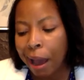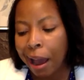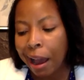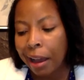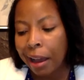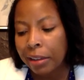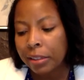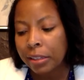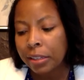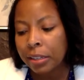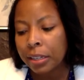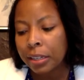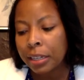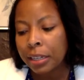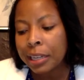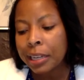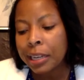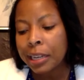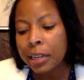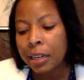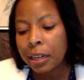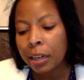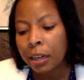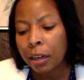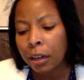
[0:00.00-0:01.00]
past
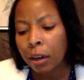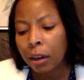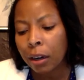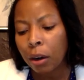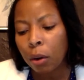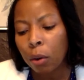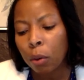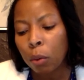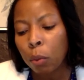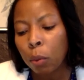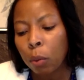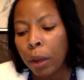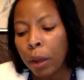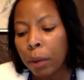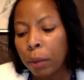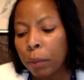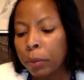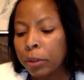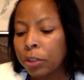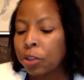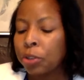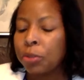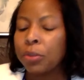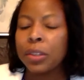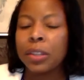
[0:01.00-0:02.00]
year, what
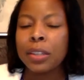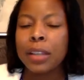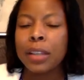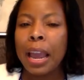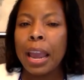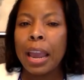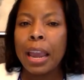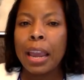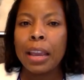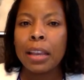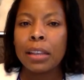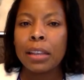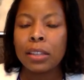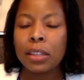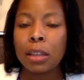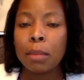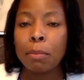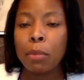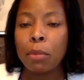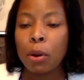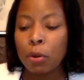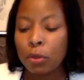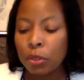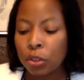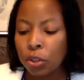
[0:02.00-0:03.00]
would you say is the
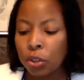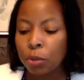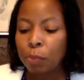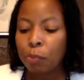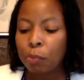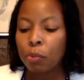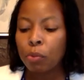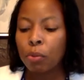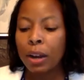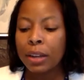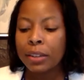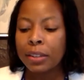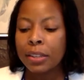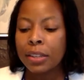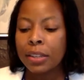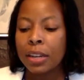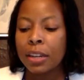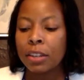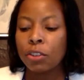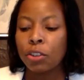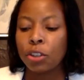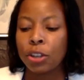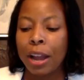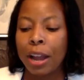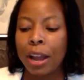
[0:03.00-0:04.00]
most
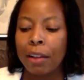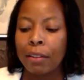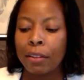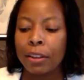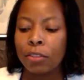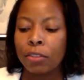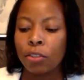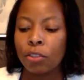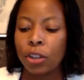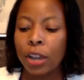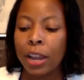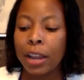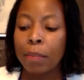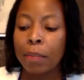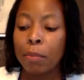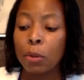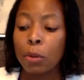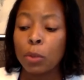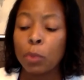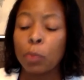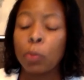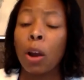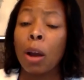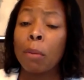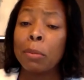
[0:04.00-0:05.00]
pressing challenge and
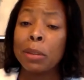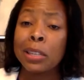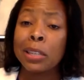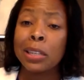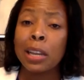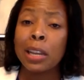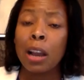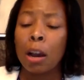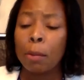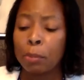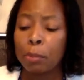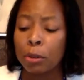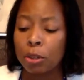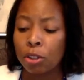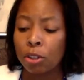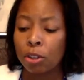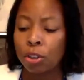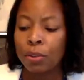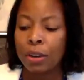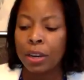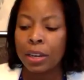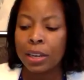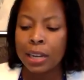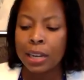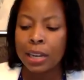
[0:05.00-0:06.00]
most promising
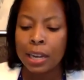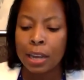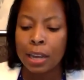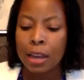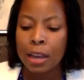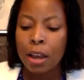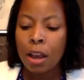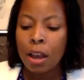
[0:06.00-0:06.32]
opportunity